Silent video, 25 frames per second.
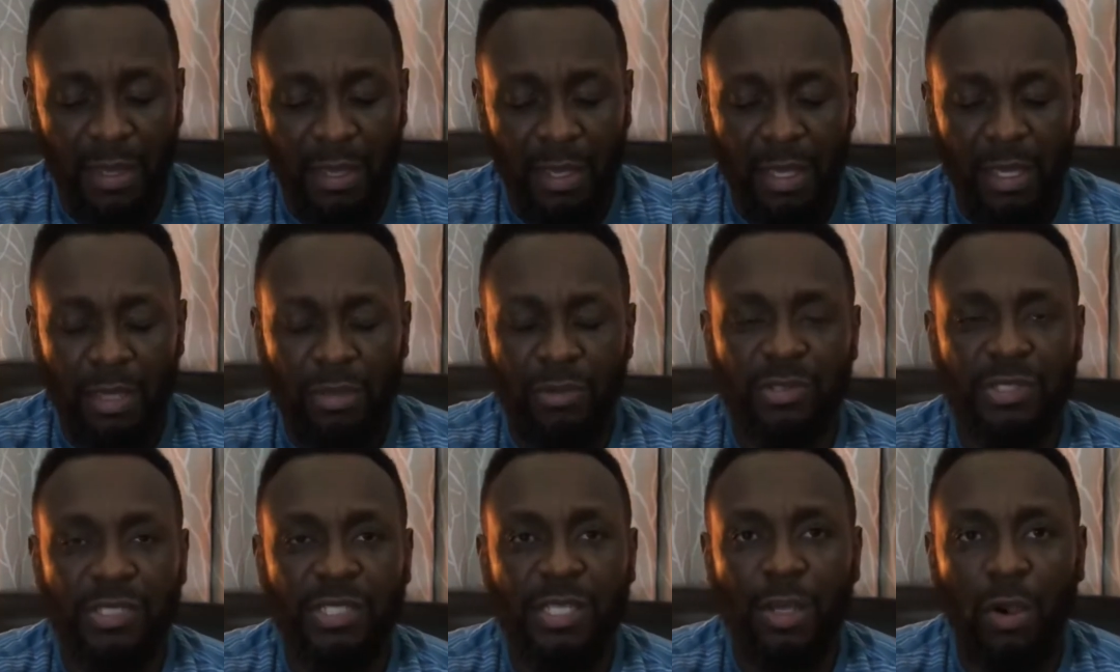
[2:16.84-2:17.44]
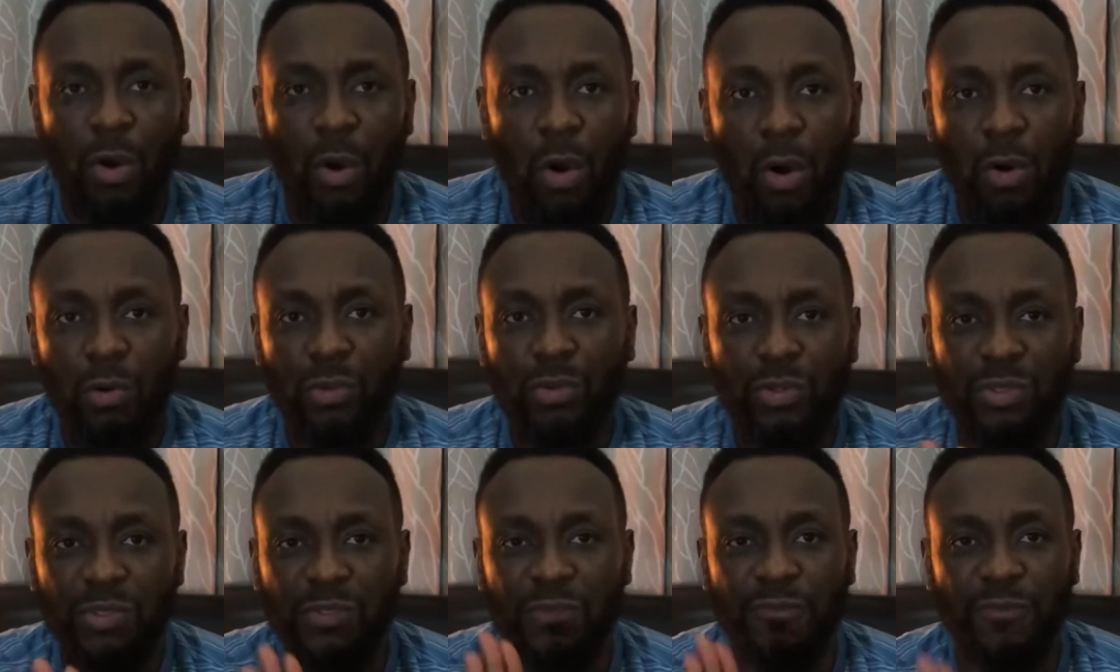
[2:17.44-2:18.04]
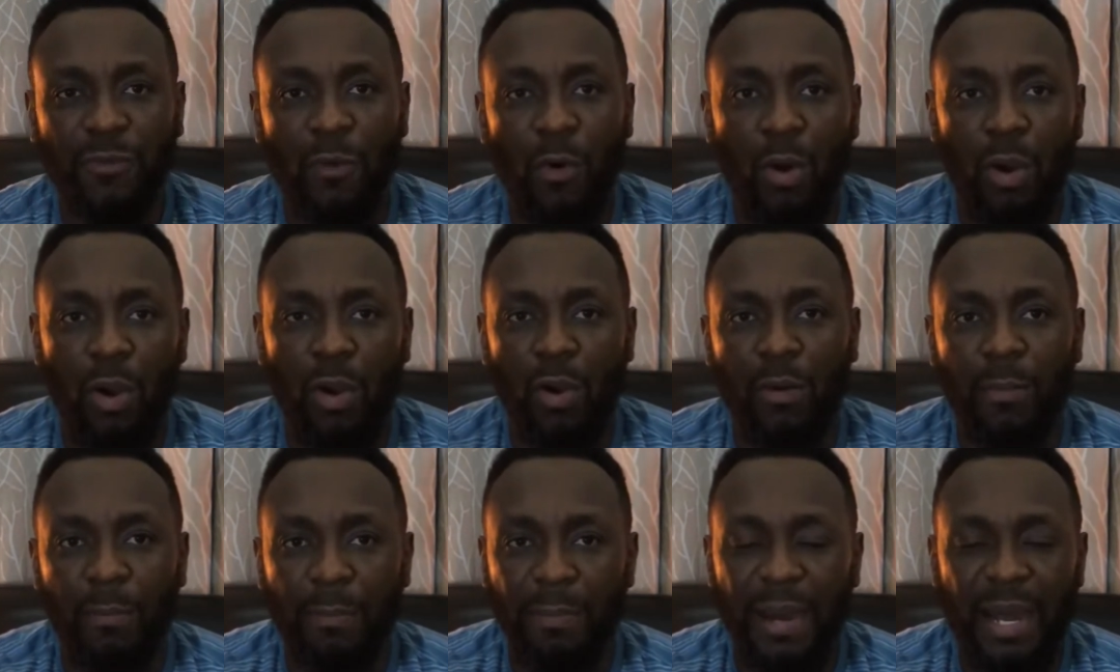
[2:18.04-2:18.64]
You see, all those 4
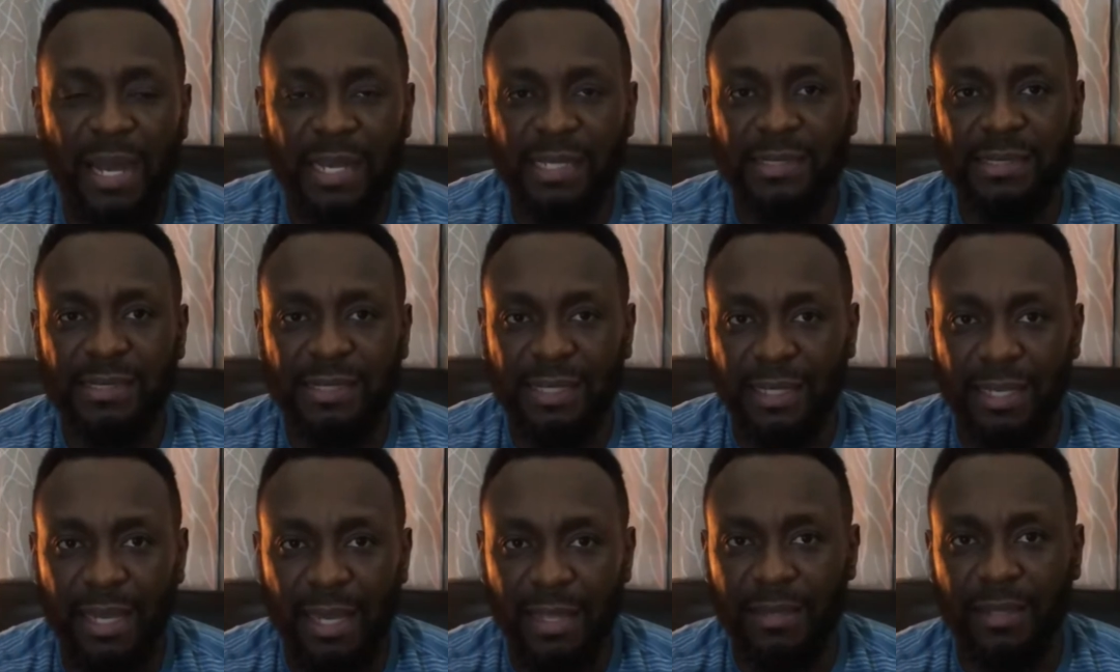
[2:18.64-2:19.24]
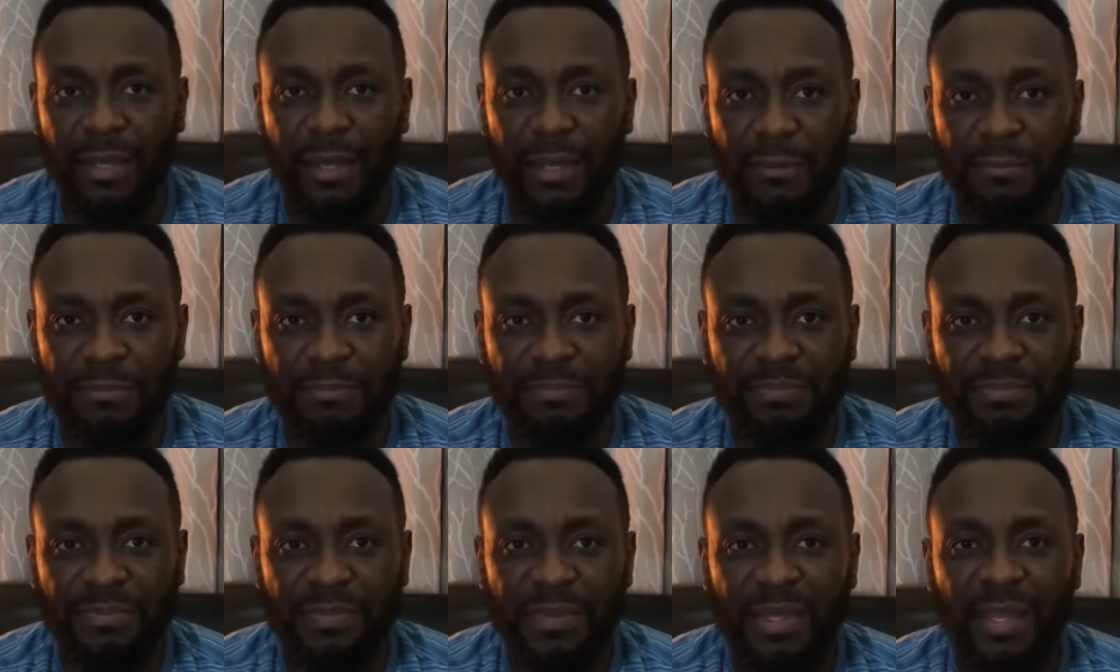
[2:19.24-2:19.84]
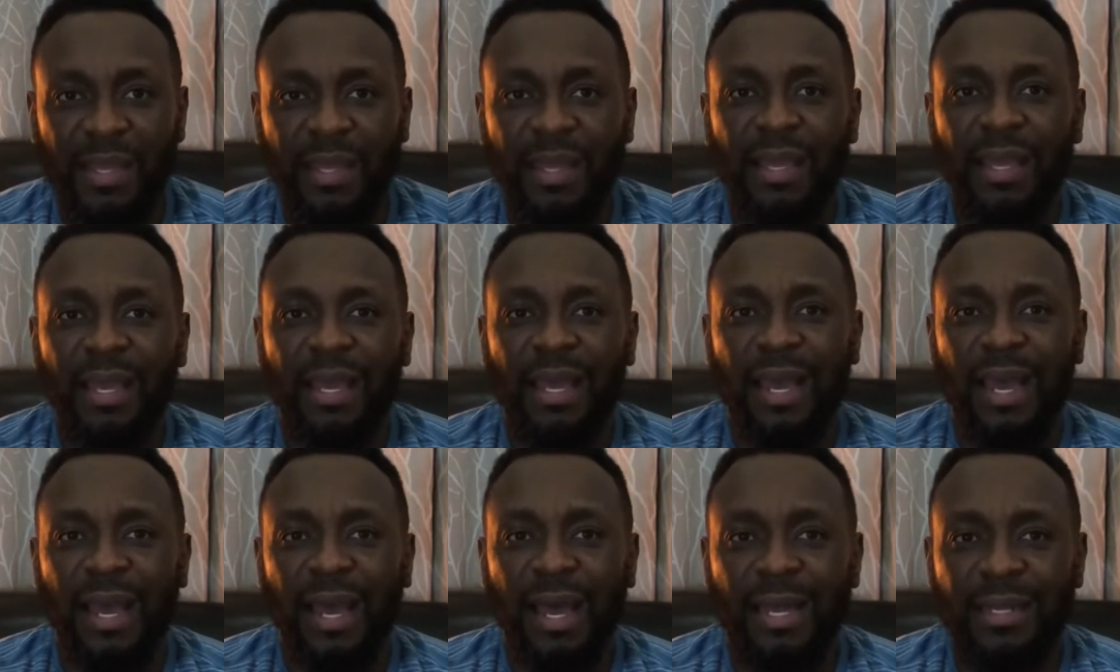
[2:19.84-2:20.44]
combined together,
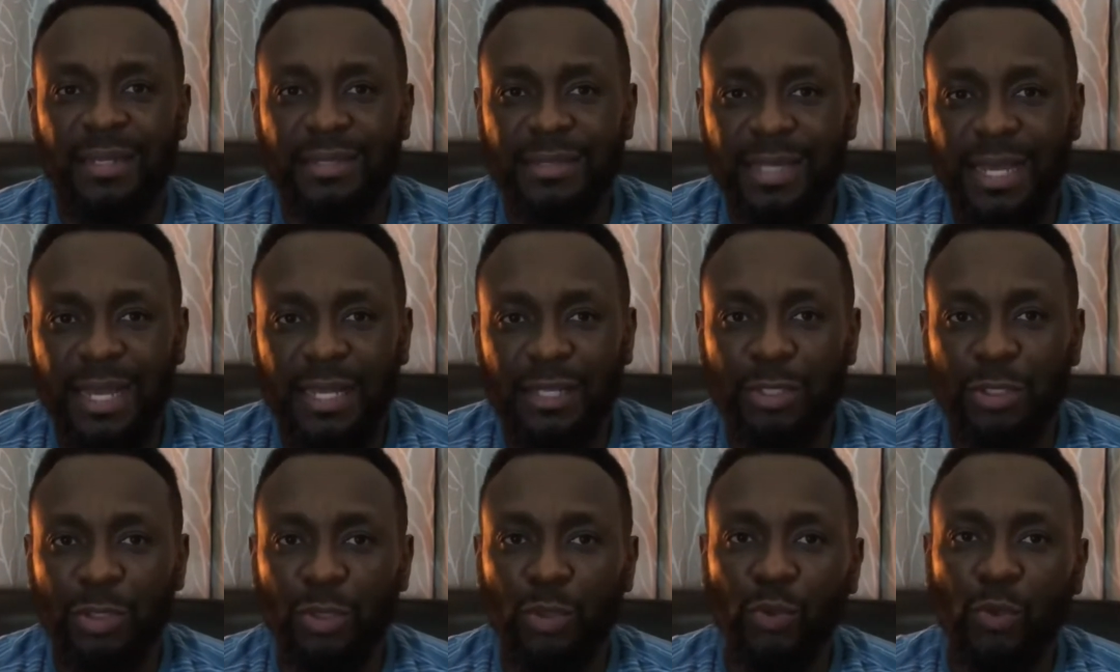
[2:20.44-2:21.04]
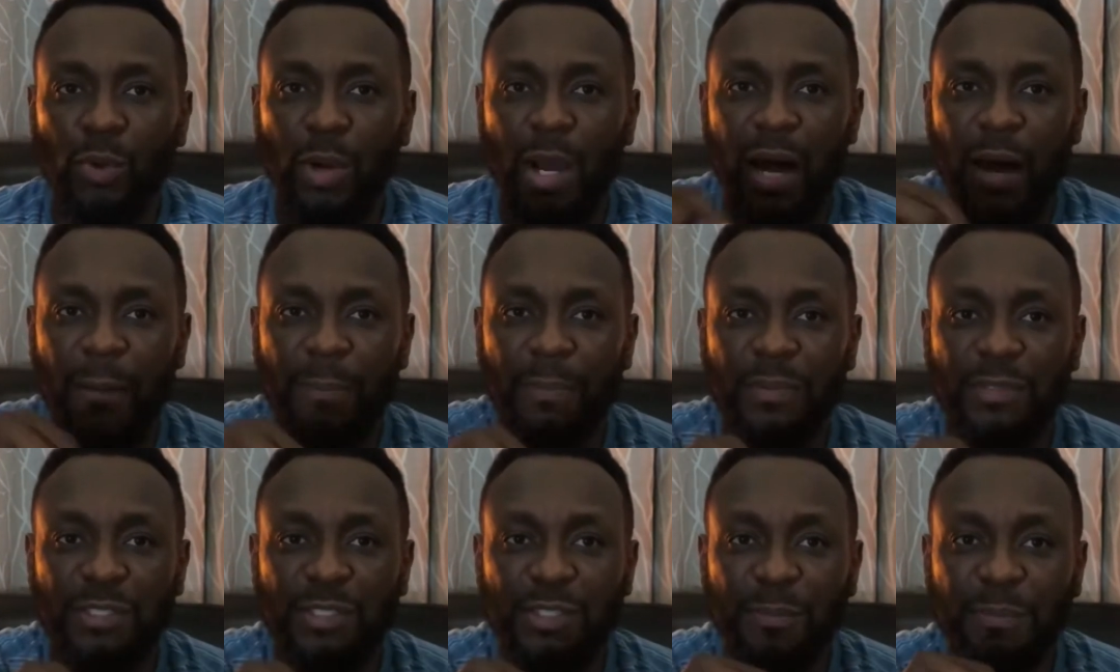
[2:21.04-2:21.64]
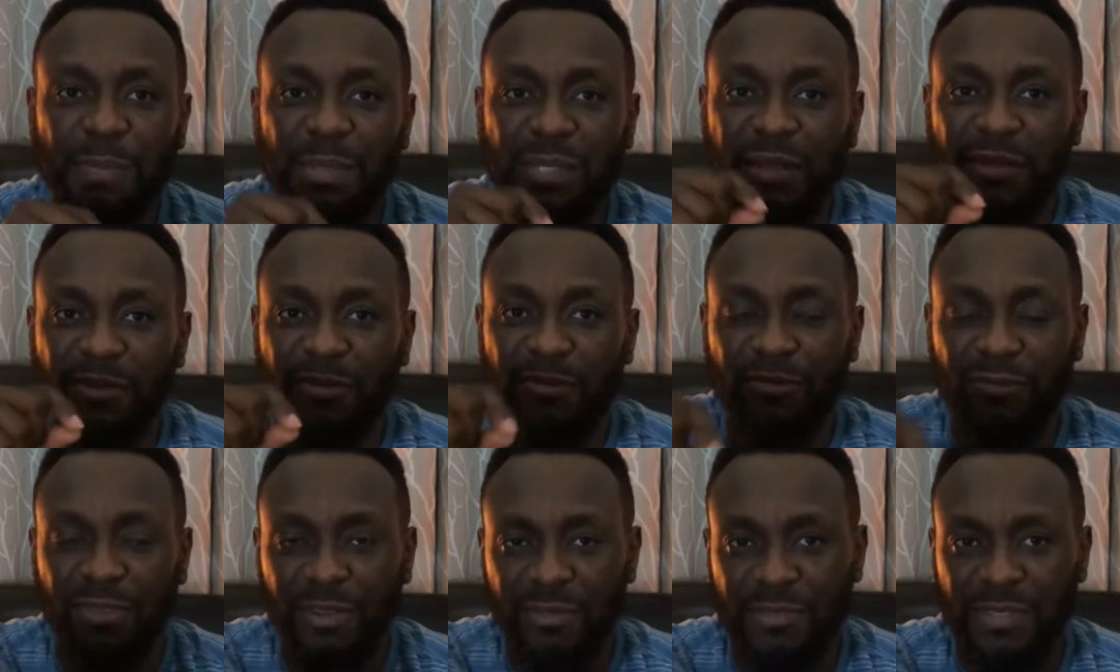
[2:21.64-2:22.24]
and then you happen to be the
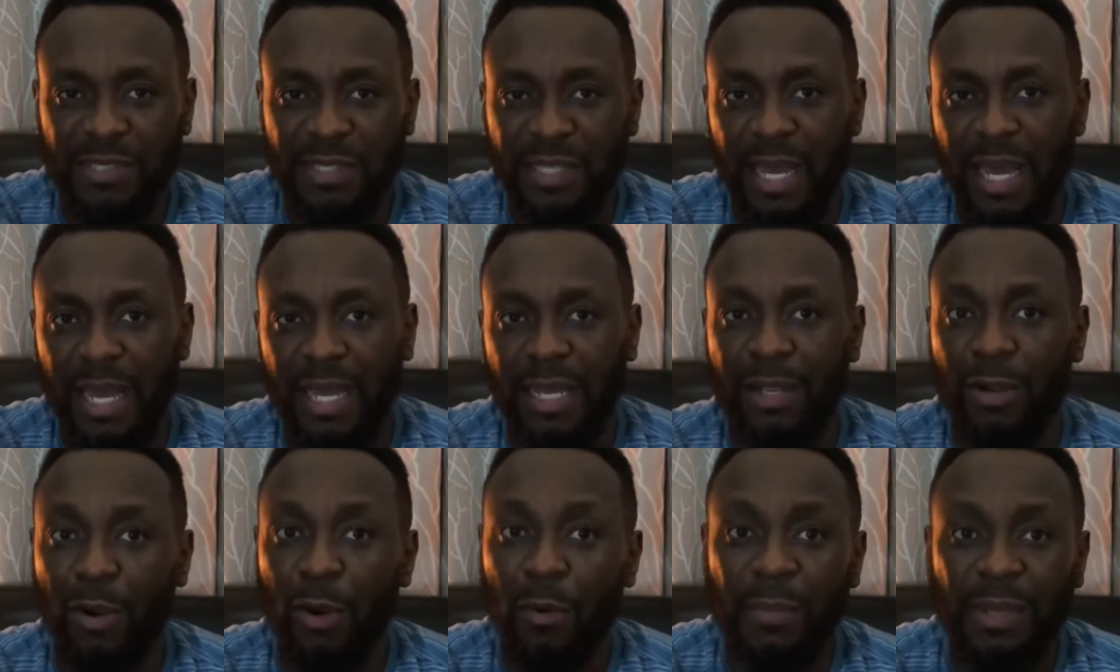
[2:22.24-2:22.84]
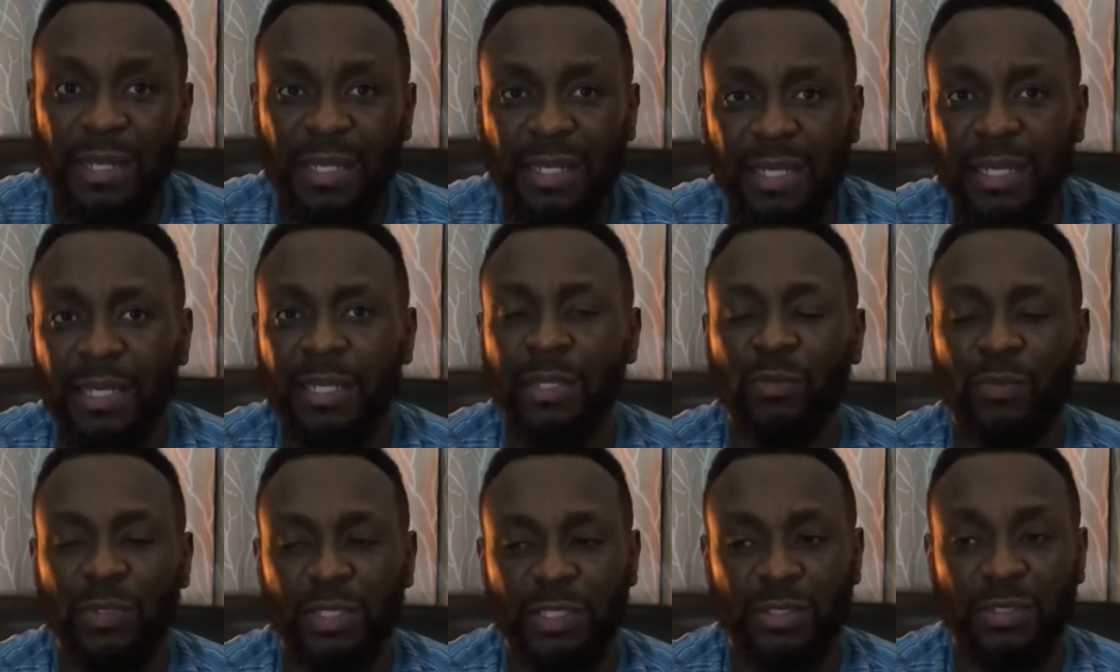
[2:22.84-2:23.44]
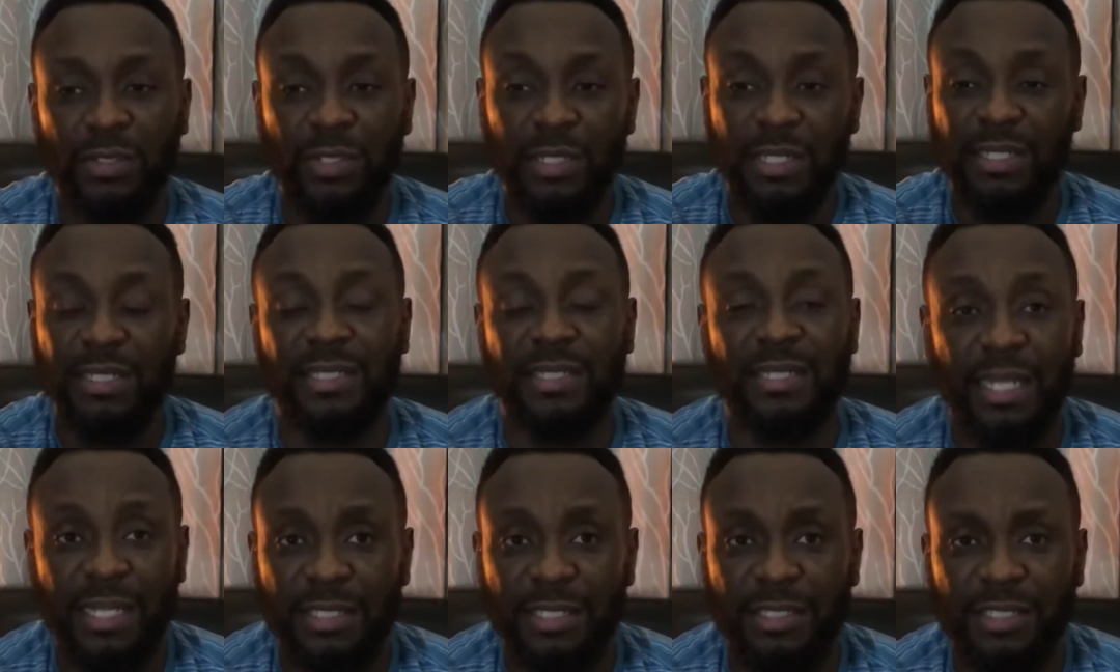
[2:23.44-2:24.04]
5th guy coming in with good
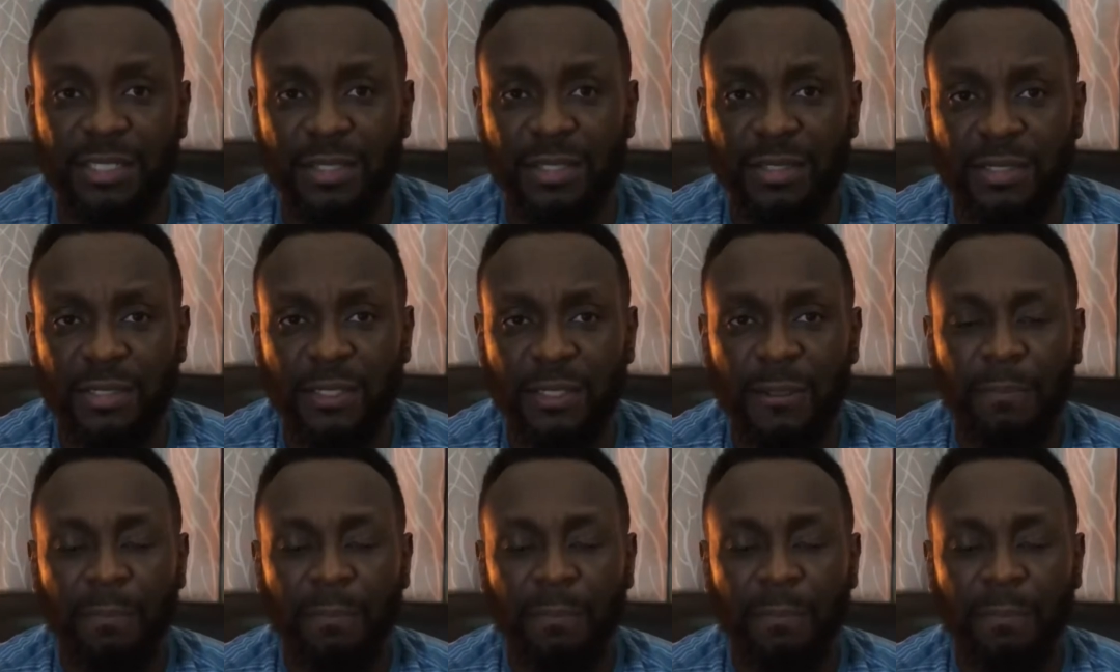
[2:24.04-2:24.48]
intentions.